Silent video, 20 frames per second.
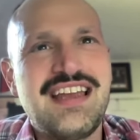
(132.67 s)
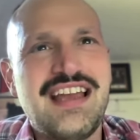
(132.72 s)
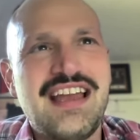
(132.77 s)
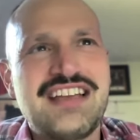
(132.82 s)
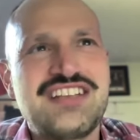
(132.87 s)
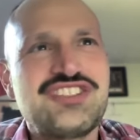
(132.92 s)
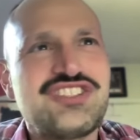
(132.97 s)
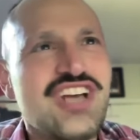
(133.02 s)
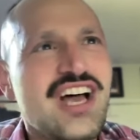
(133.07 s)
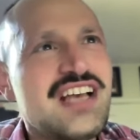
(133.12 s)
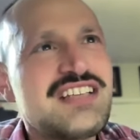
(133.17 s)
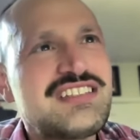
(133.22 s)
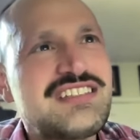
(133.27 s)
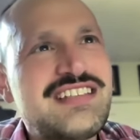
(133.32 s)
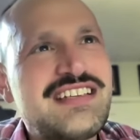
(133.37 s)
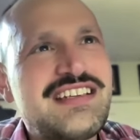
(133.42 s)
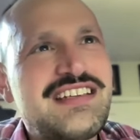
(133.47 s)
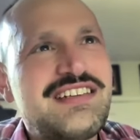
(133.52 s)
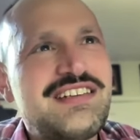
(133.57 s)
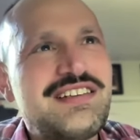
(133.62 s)

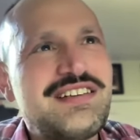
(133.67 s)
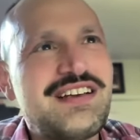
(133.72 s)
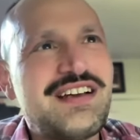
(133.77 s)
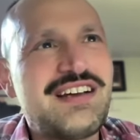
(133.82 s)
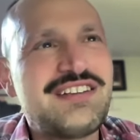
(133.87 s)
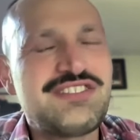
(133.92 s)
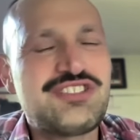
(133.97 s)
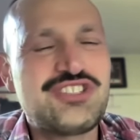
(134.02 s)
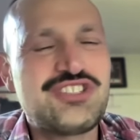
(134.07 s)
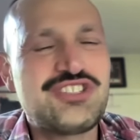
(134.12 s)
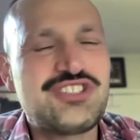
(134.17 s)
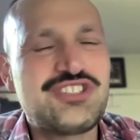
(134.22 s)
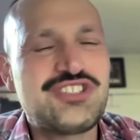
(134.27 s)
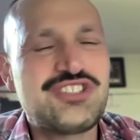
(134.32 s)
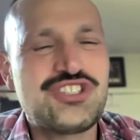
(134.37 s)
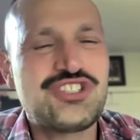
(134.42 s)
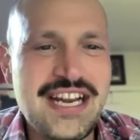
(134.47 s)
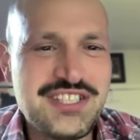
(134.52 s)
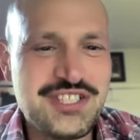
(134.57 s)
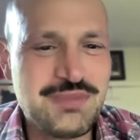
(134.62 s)
exhausted,
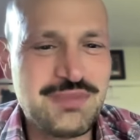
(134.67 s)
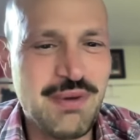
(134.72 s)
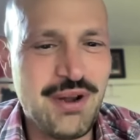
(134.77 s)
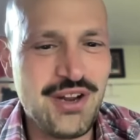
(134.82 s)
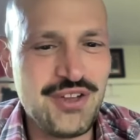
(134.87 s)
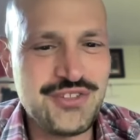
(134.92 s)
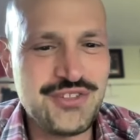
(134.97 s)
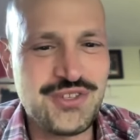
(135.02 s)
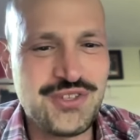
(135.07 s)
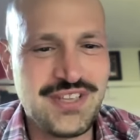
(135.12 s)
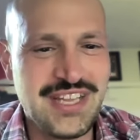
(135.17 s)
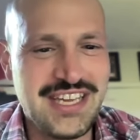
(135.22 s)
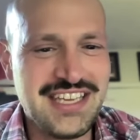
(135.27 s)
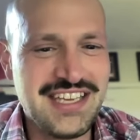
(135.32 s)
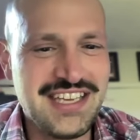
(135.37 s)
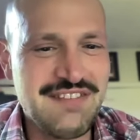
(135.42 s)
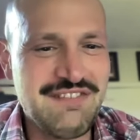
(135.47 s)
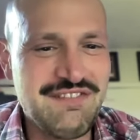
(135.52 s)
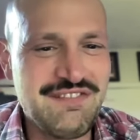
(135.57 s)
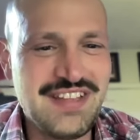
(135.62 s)
stretched, but also
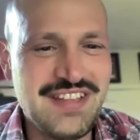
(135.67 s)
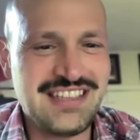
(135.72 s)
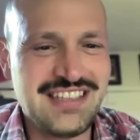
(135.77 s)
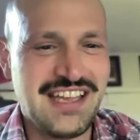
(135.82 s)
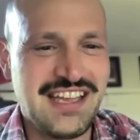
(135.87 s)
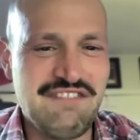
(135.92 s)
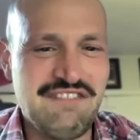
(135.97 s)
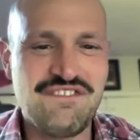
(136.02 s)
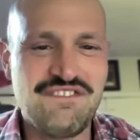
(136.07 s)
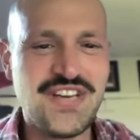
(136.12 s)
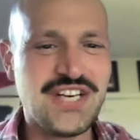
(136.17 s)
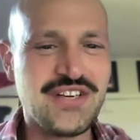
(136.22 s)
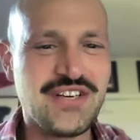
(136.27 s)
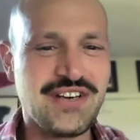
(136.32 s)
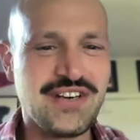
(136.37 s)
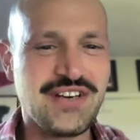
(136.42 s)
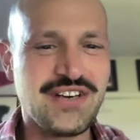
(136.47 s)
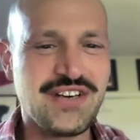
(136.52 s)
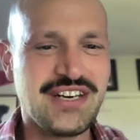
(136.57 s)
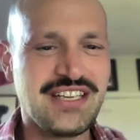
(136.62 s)
like in like
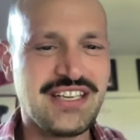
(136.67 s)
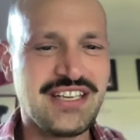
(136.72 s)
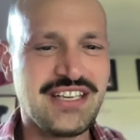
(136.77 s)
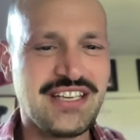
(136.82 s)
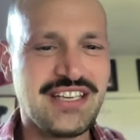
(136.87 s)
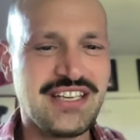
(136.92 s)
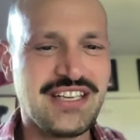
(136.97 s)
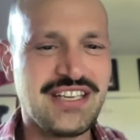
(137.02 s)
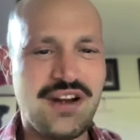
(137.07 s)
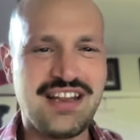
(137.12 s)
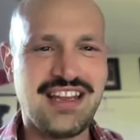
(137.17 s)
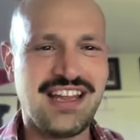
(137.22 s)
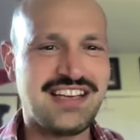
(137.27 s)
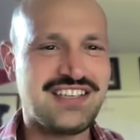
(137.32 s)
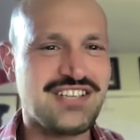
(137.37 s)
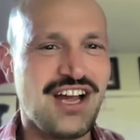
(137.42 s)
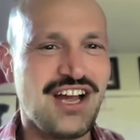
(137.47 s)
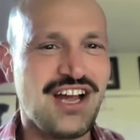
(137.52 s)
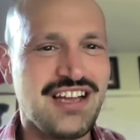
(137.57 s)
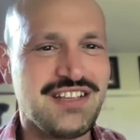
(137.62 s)
invigorated. Like, what, like
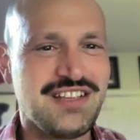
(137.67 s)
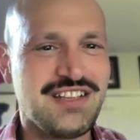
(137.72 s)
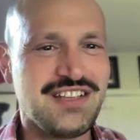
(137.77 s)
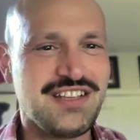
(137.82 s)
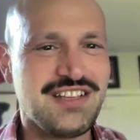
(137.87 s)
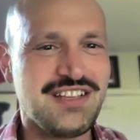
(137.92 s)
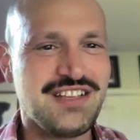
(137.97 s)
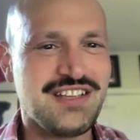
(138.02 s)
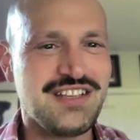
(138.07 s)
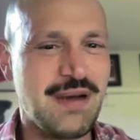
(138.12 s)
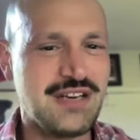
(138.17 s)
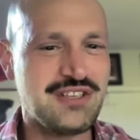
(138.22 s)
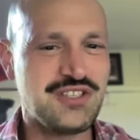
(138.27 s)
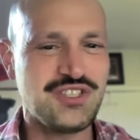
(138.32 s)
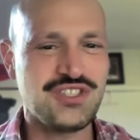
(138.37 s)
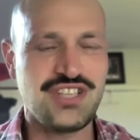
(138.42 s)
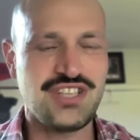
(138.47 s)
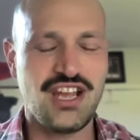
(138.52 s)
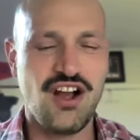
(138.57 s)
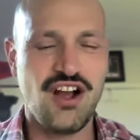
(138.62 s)
talk a little bit about just
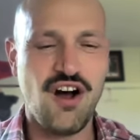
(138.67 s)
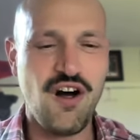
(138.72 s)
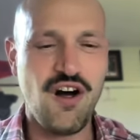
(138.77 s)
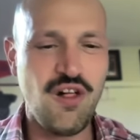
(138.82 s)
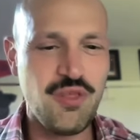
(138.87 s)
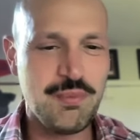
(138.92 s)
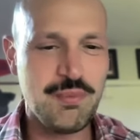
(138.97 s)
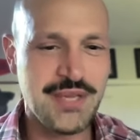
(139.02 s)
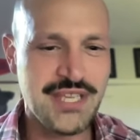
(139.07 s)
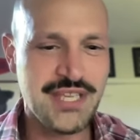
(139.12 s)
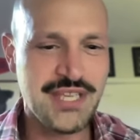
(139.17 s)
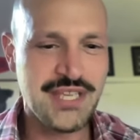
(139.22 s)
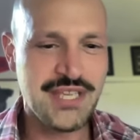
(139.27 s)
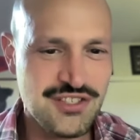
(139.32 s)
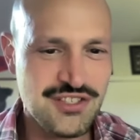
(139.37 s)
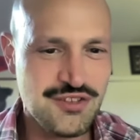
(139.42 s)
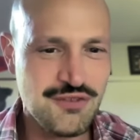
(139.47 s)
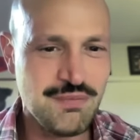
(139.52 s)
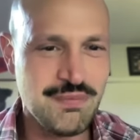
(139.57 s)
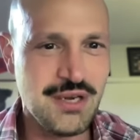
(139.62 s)
like all the places you've
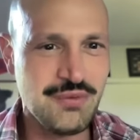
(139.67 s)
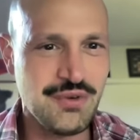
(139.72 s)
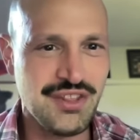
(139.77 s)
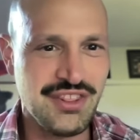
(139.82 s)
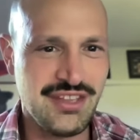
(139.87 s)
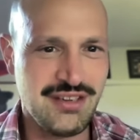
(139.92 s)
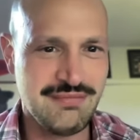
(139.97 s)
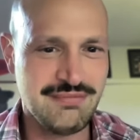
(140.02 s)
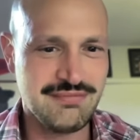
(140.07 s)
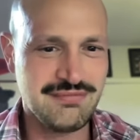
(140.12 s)
been with him, like